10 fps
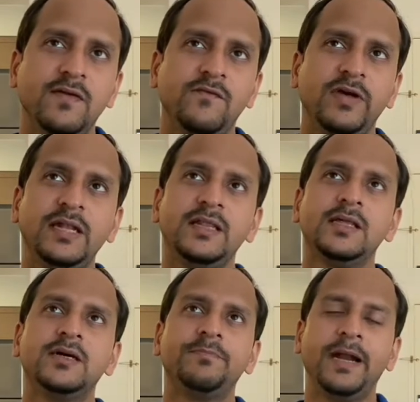when
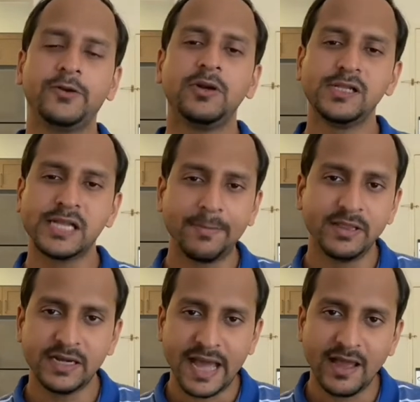the petrol is kept in
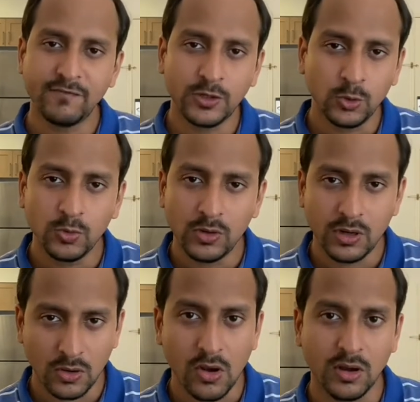the tank for too
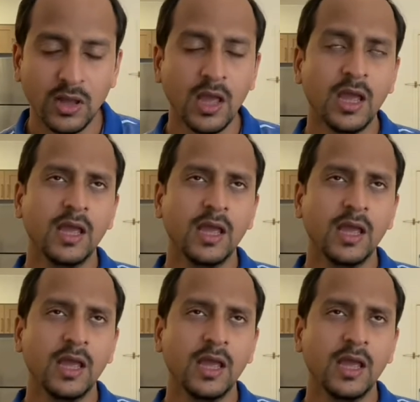long,